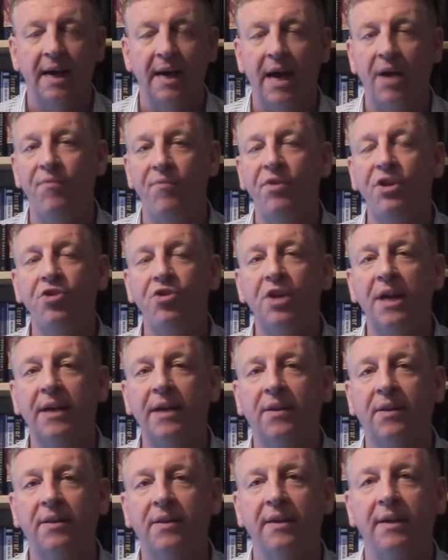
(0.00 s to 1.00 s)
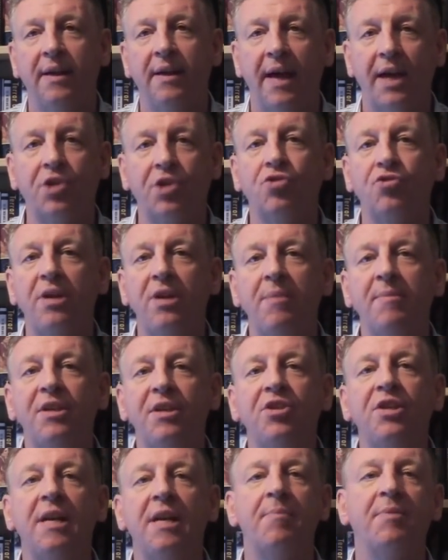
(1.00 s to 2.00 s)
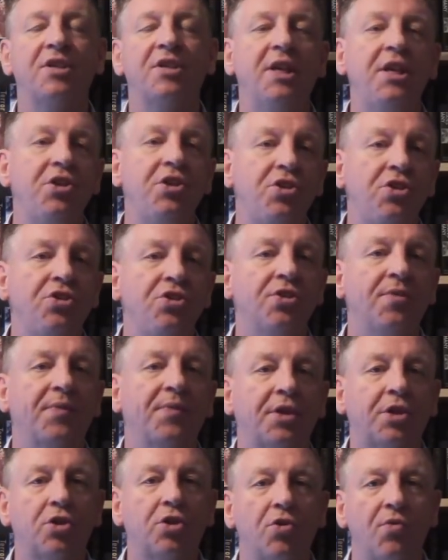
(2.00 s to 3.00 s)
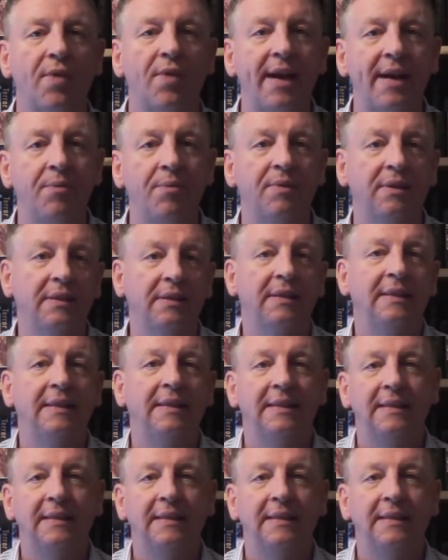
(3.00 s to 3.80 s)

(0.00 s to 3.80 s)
and reject extreme interpretations of the Qur'an. Well,